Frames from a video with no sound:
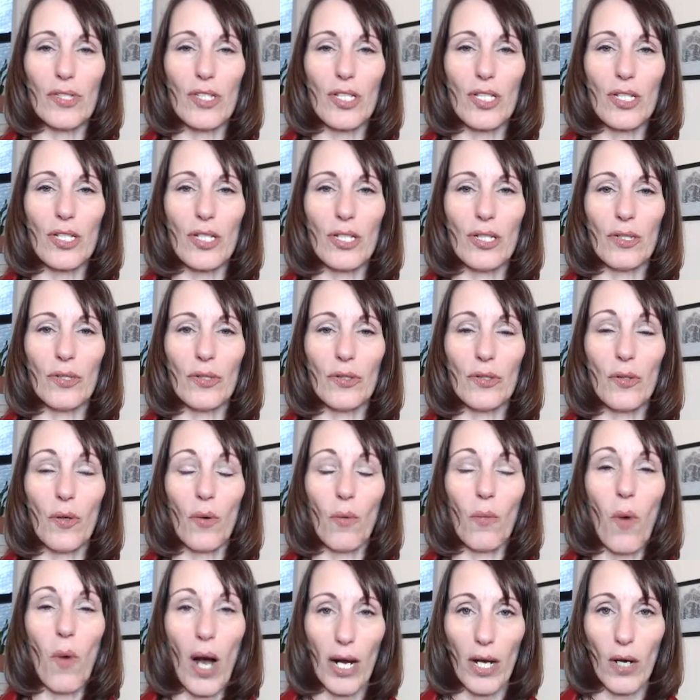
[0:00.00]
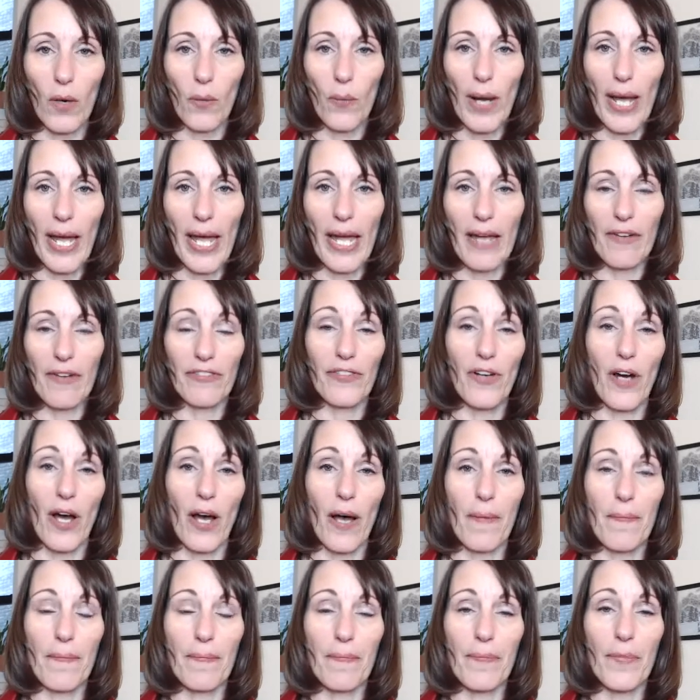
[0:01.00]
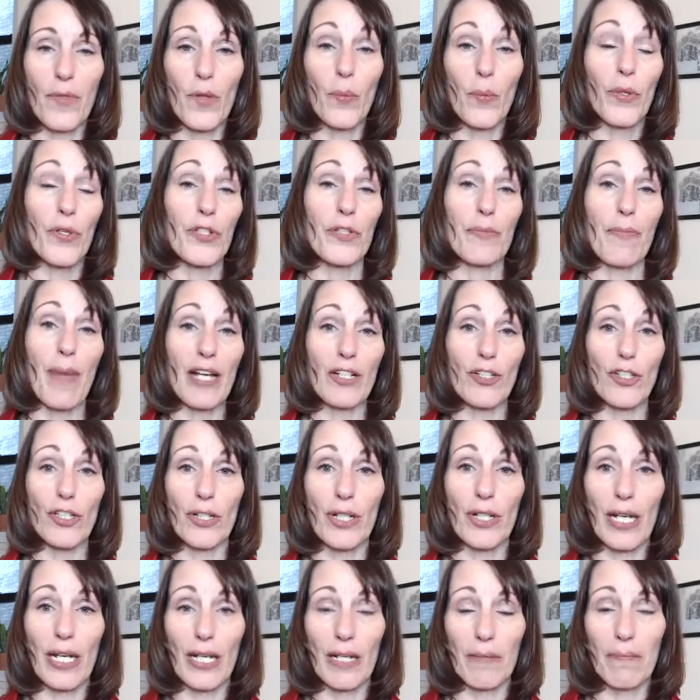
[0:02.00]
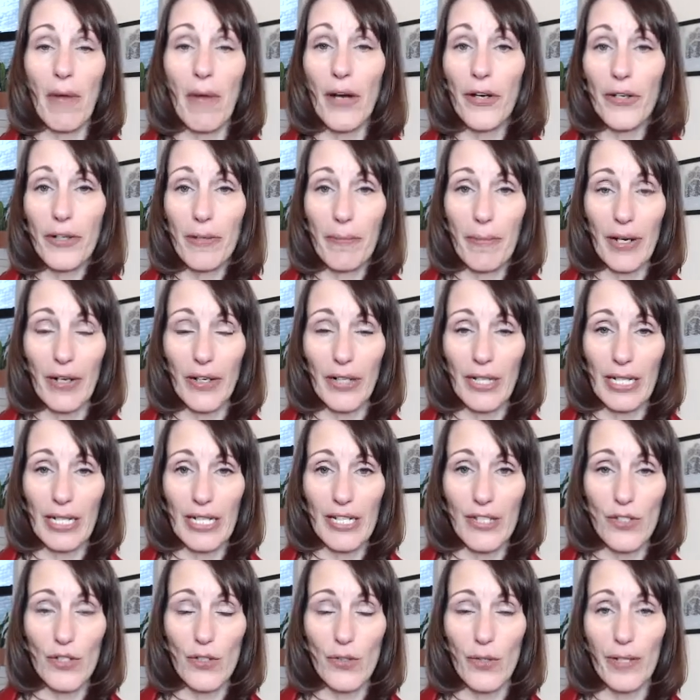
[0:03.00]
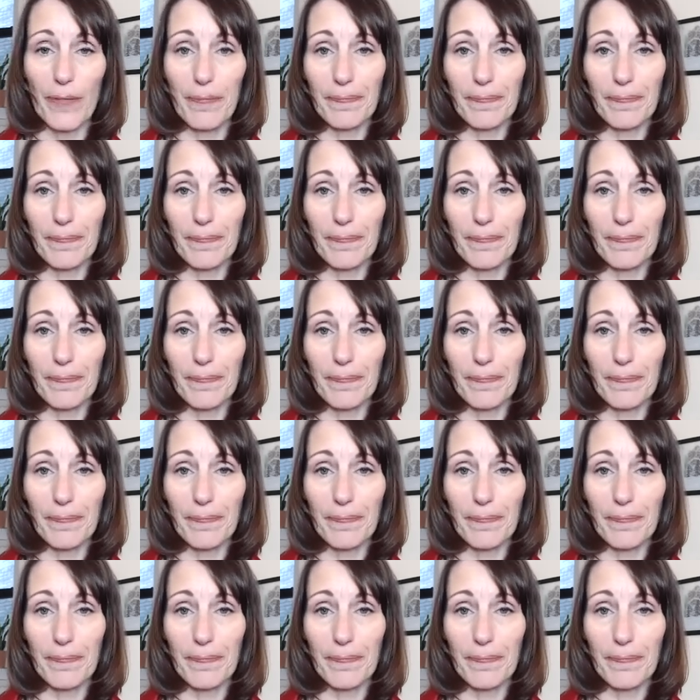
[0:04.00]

to walk away from the worst mass shooting in modern American history.